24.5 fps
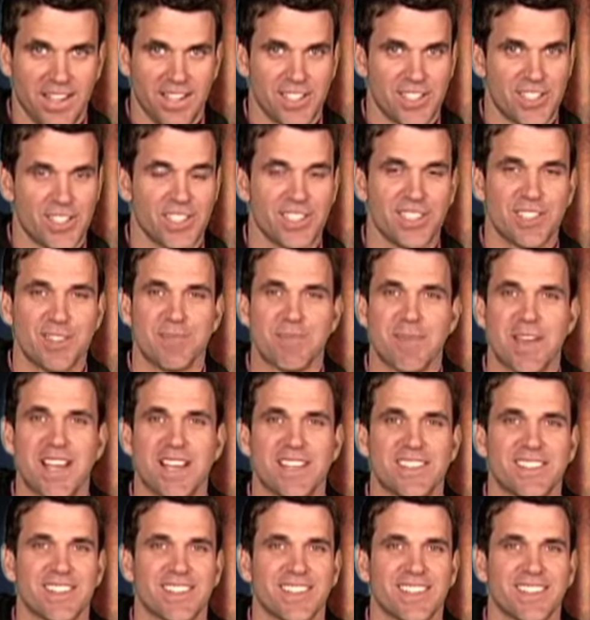She's
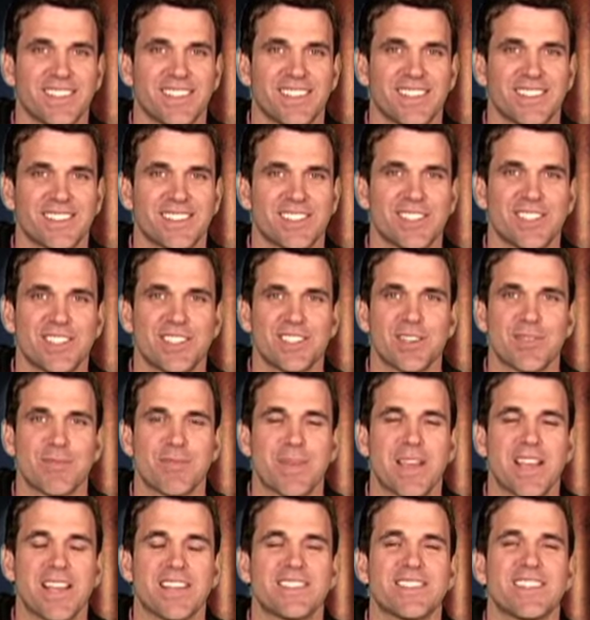amazing. She's the
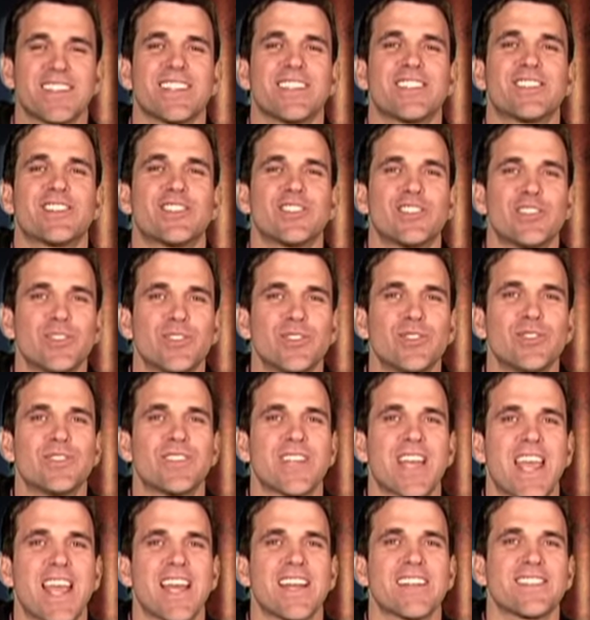amazing
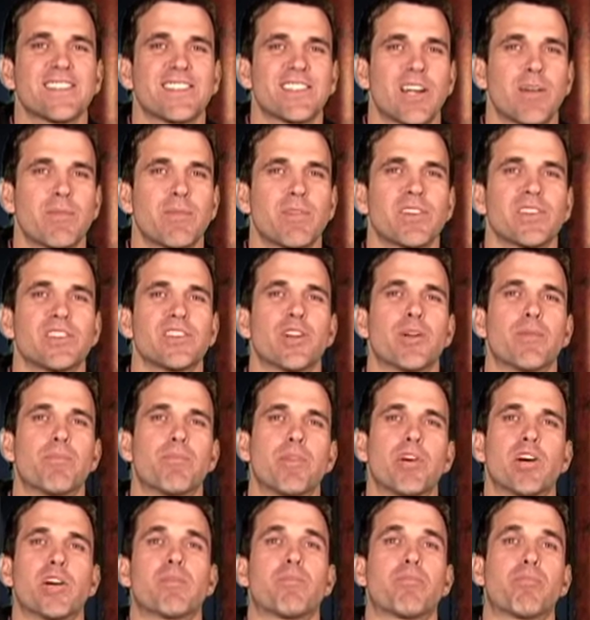Suzanne Somers. Her
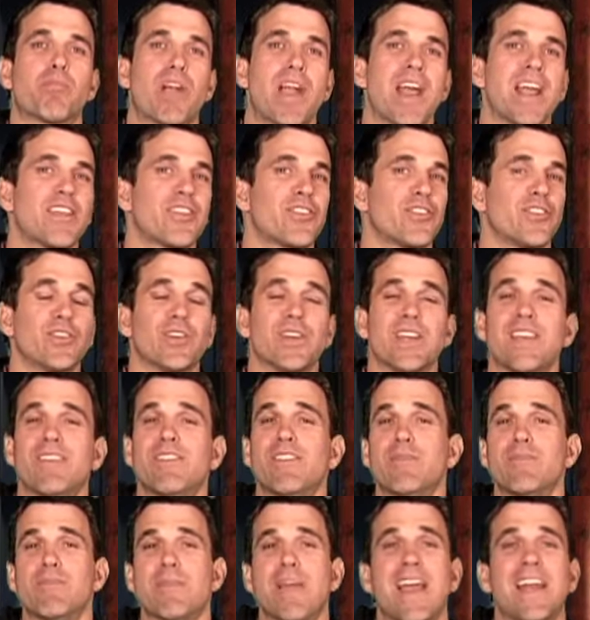book Breakthrough
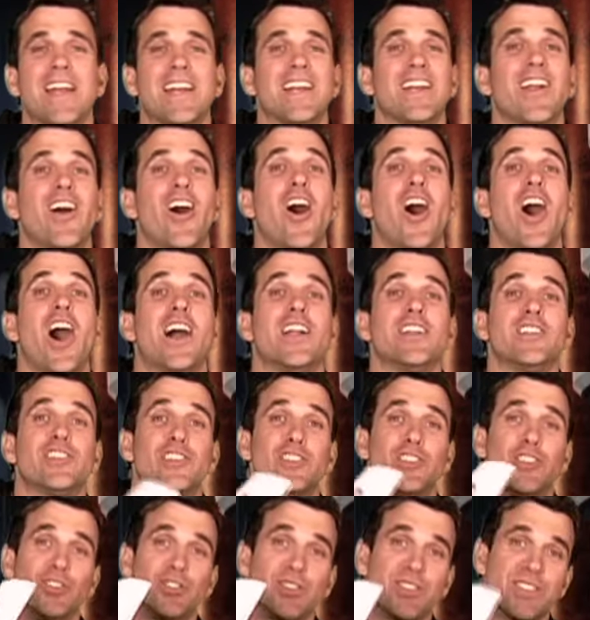even made it on
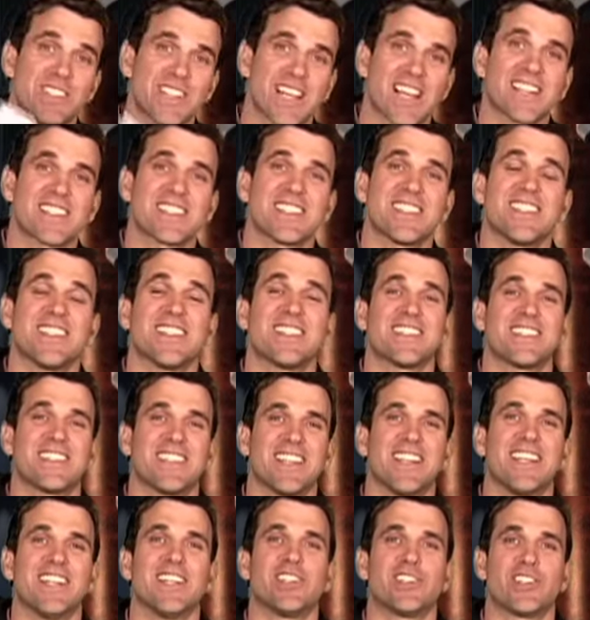to Sex in the
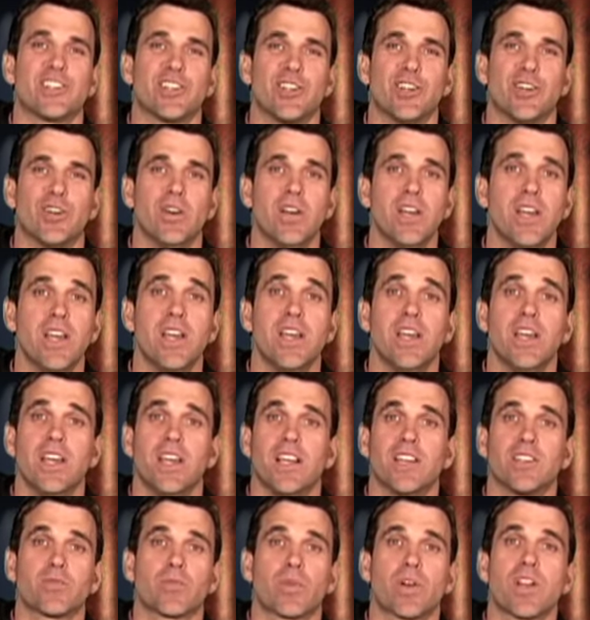City 2
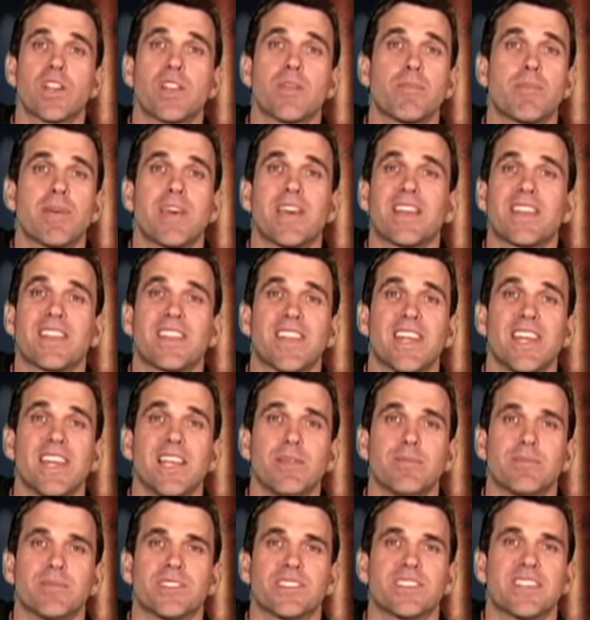is one of the big
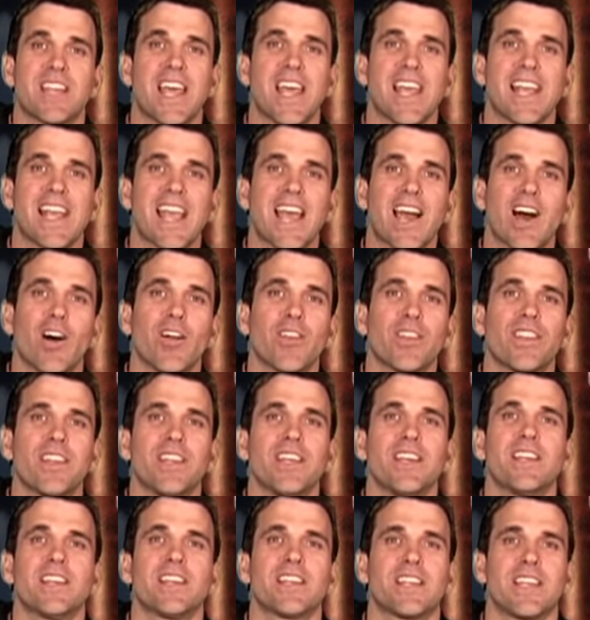themes, staying
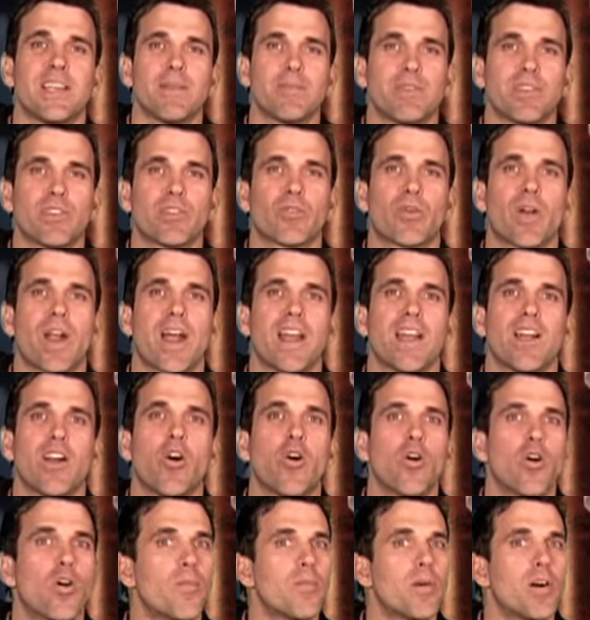healthy, keeping the right
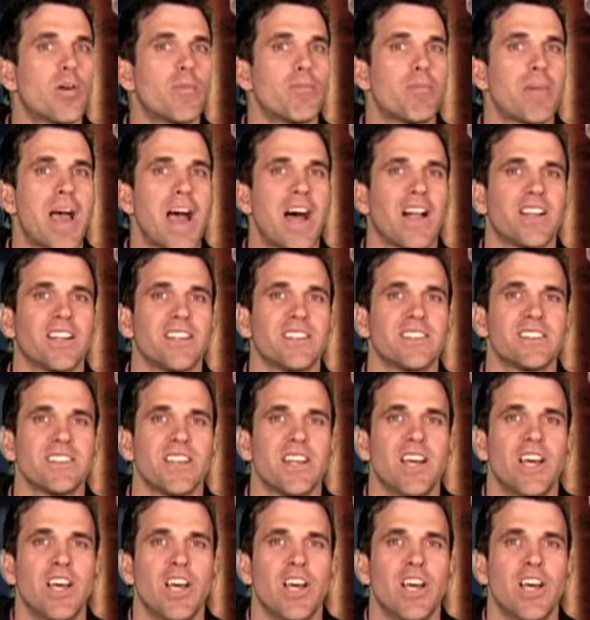hormone balance.